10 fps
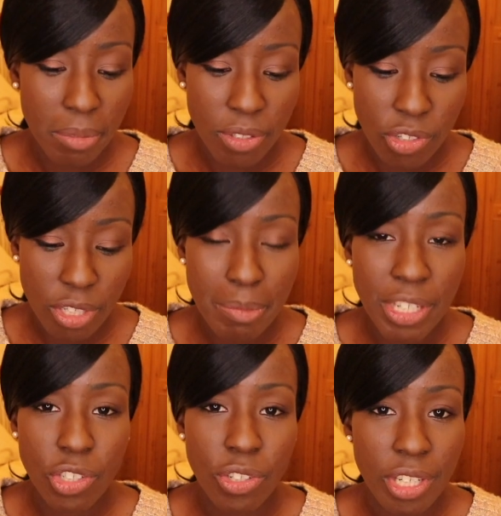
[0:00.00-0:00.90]
but just
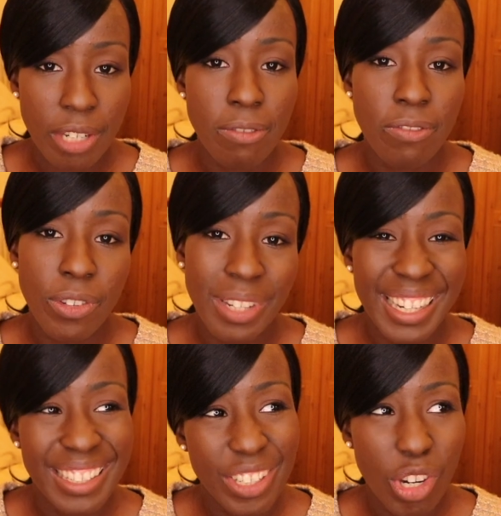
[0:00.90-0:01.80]
make sure you don't feel
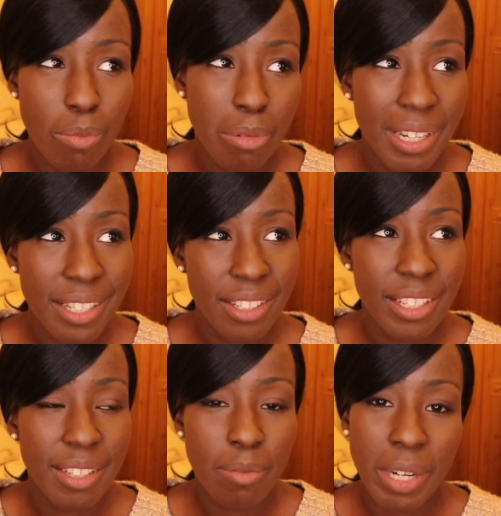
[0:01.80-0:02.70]
like you're compromising,
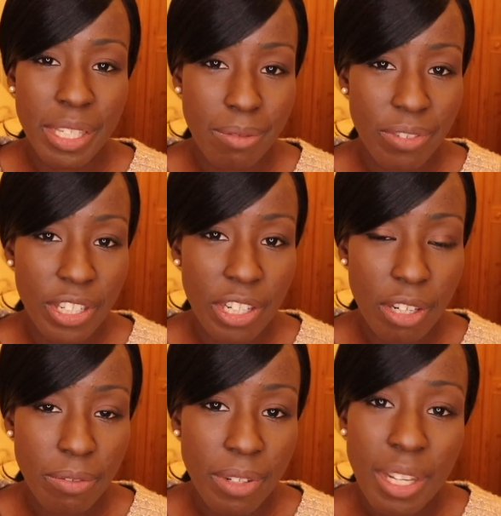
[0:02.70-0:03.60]
you didn't wear something you
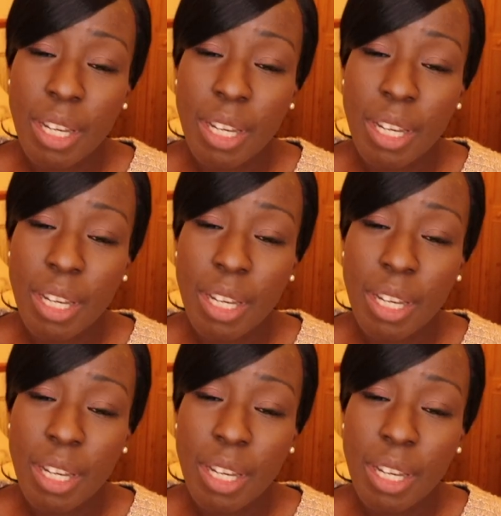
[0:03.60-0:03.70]
love.